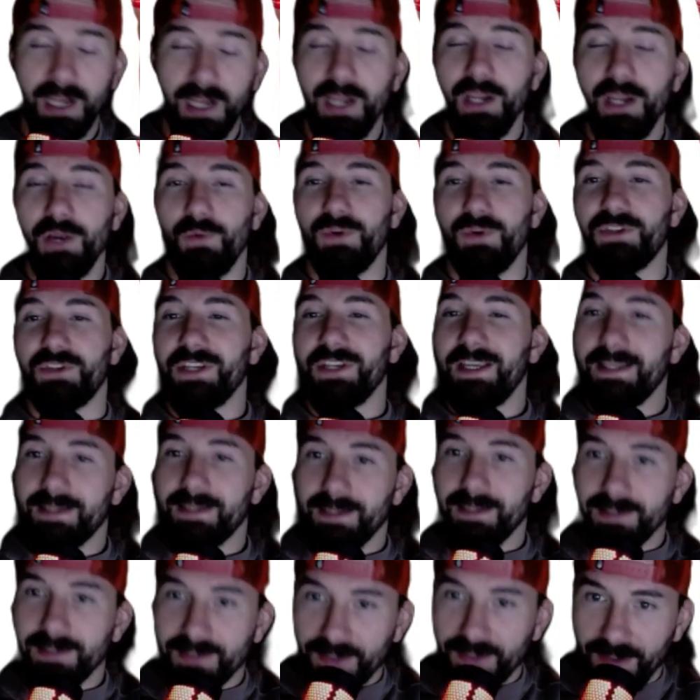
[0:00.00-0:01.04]
which is
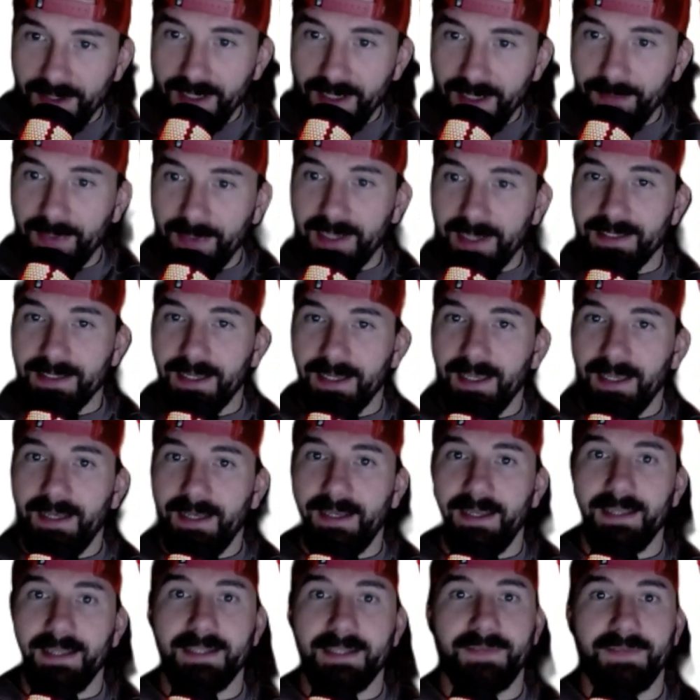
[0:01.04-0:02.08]
concerning because, again,
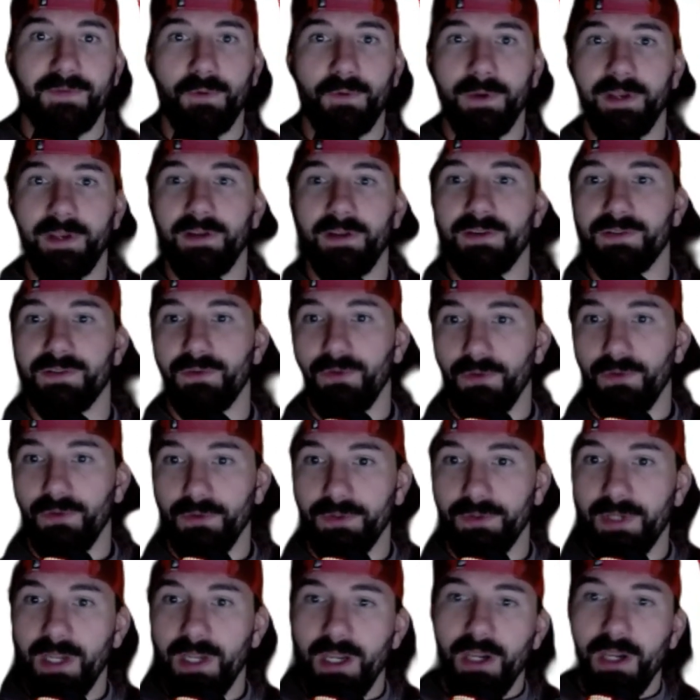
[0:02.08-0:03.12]
he is 40 years
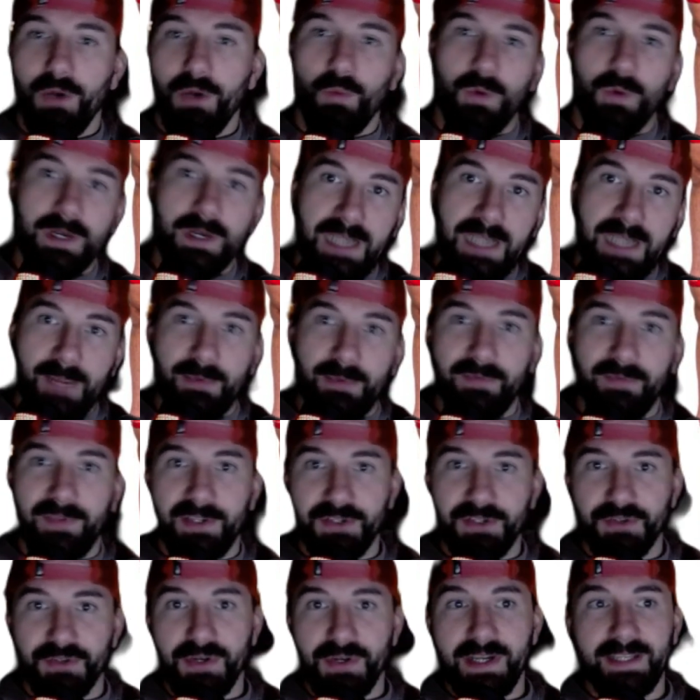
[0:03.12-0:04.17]
old. What type of
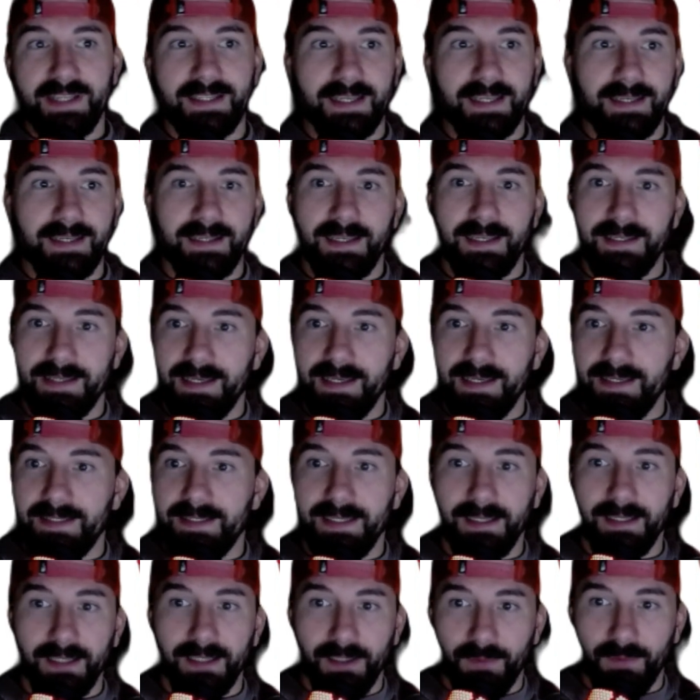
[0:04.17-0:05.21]
injuries is he
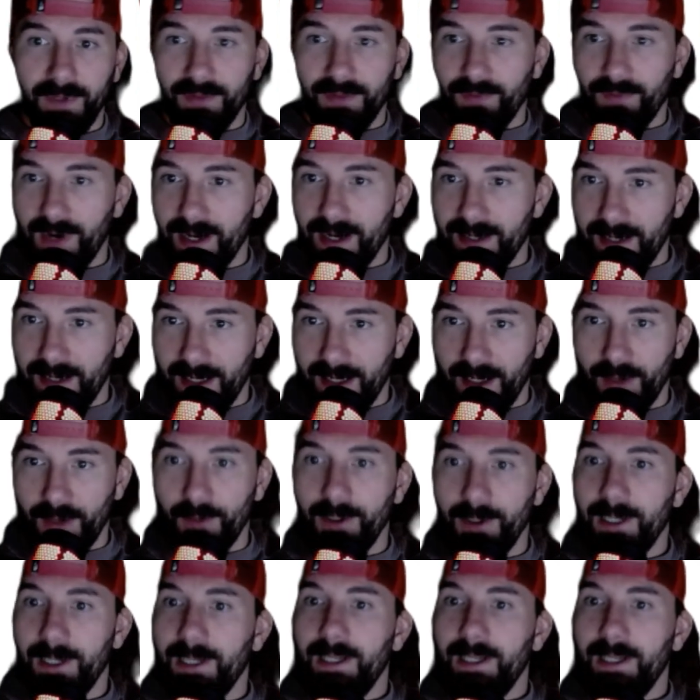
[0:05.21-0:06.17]
dealing with right now?